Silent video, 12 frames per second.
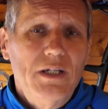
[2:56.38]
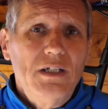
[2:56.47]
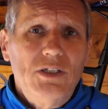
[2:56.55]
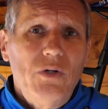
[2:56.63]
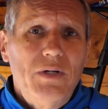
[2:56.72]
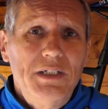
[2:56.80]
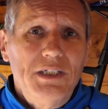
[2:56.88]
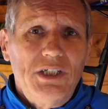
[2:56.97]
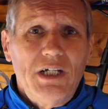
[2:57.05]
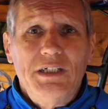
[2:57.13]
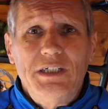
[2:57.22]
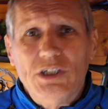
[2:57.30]
so I
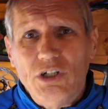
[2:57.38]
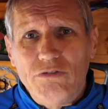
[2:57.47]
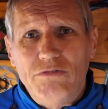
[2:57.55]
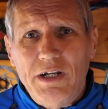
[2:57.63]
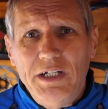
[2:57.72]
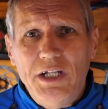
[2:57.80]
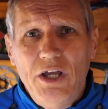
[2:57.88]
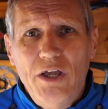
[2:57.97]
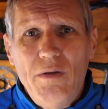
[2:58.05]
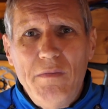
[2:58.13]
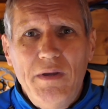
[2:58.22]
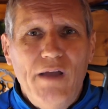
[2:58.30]
decided to ride
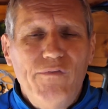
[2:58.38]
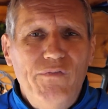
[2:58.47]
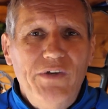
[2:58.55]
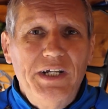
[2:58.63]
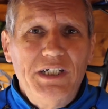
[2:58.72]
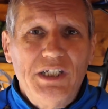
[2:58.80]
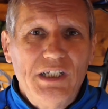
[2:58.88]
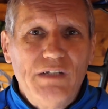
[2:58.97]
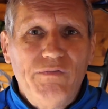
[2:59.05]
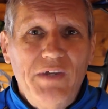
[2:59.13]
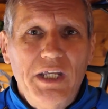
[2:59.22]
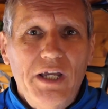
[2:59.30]
home and finish this
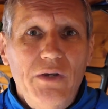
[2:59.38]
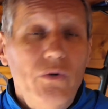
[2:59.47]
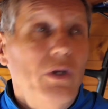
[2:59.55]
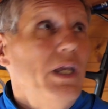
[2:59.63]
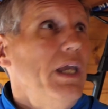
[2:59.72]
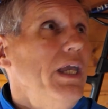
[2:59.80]
video